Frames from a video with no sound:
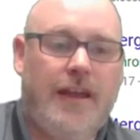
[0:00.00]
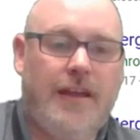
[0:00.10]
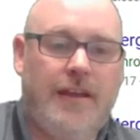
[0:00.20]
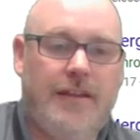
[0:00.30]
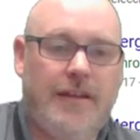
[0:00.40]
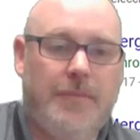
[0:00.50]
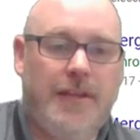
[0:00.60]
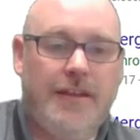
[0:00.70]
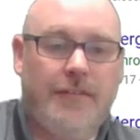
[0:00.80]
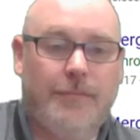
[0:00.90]
and at
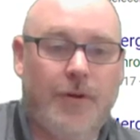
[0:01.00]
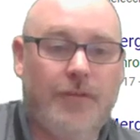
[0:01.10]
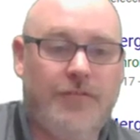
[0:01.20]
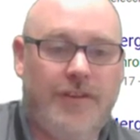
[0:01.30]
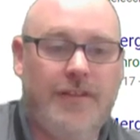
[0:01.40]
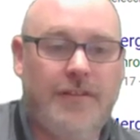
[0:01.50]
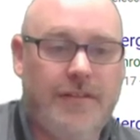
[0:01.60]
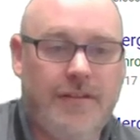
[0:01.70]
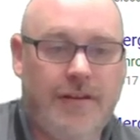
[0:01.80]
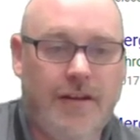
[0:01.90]
PDF-Mergy,
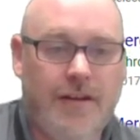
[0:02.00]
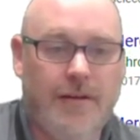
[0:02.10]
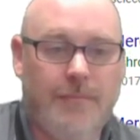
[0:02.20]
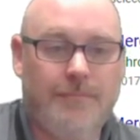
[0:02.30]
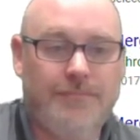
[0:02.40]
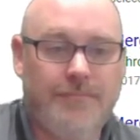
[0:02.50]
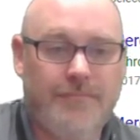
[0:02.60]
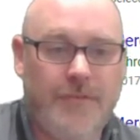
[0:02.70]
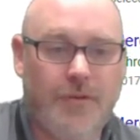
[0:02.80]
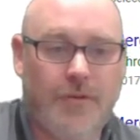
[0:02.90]

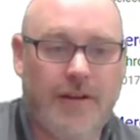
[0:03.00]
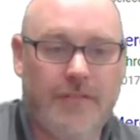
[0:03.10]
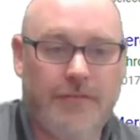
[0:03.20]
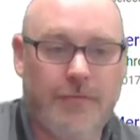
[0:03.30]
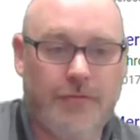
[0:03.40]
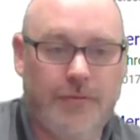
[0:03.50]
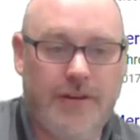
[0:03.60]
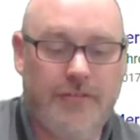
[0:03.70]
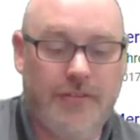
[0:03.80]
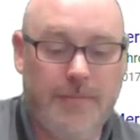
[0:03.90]
you'll click on this first one
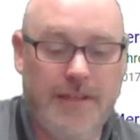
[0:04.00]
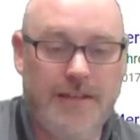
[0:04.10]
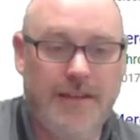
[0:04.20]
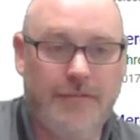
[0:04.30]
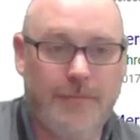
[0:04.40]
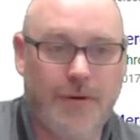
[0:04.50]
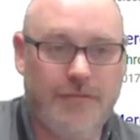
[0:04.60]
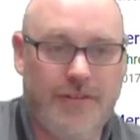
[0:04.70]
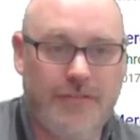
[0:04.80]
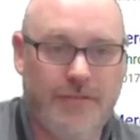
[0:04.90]
here. It says
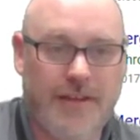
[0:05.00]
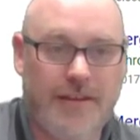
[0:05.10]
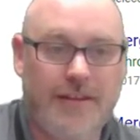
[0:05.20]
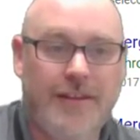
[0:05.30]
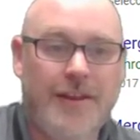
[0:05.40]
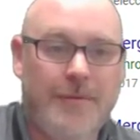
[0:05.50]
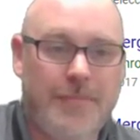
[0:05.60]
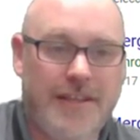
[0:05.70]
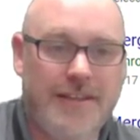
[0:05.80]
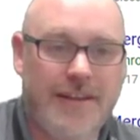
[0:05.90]
PDF-Mergy. So again,
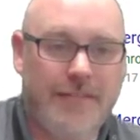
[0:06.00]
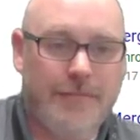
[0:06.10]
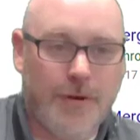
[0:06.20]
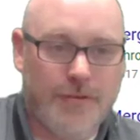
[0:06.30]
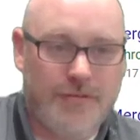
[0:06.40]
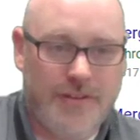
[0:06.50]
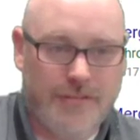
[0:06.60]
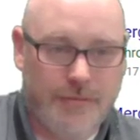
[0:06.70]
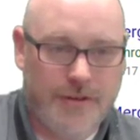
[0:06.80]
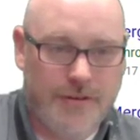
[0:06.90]
PDF-Mergy
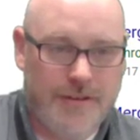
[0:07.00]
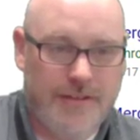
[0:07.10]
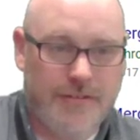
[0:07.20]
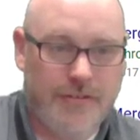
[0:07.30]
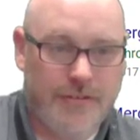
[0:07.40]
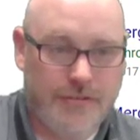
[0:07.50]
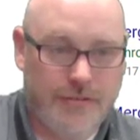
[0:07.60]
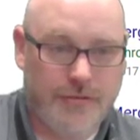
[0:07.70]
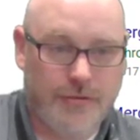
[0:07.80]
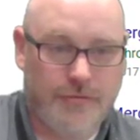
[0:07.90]
is what you're going to need to
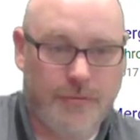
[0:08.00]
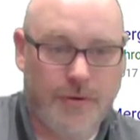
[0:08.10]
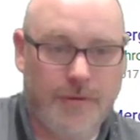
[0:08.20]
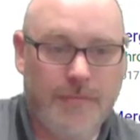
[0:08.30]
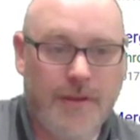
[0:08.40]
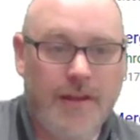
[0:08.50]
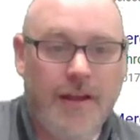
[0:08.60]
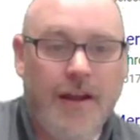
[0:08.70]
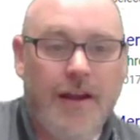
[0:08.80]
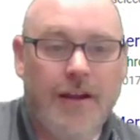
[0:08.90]
search for.
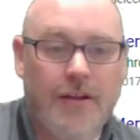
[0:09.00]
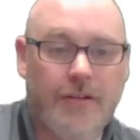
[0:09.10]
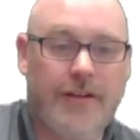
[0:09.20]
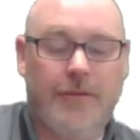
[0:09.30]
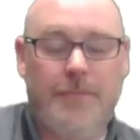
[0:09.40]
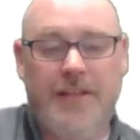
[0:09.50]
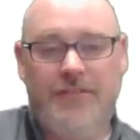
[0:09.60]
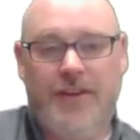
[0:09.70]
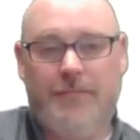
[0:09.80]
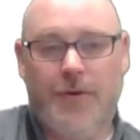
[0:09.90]
Click on
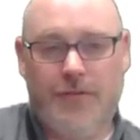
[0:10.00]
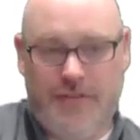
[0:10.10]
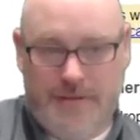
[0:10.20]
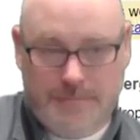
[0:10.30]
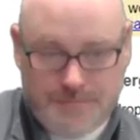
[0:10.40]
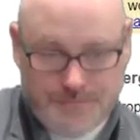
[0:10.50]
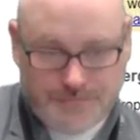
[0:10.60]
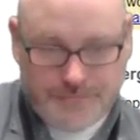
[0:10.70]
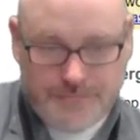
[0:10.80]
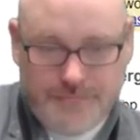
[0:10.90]
PDF-Mergy.
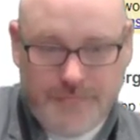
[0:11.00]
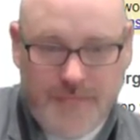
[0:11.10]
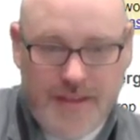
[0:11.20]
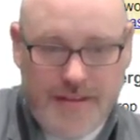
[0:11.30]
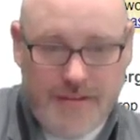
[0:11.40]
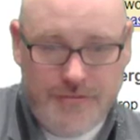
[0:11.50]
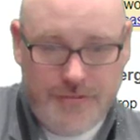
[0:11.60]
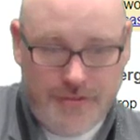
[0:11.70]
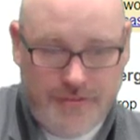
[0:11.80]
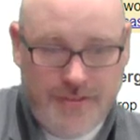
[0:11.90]
And now as
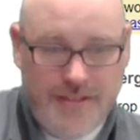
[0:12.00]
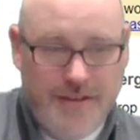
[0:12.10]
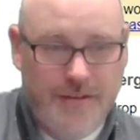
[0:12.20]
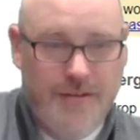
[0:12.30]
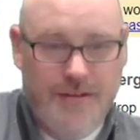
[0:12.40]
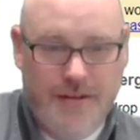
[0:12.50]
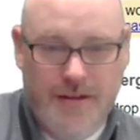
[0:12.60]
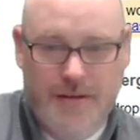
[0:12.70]
you can see here,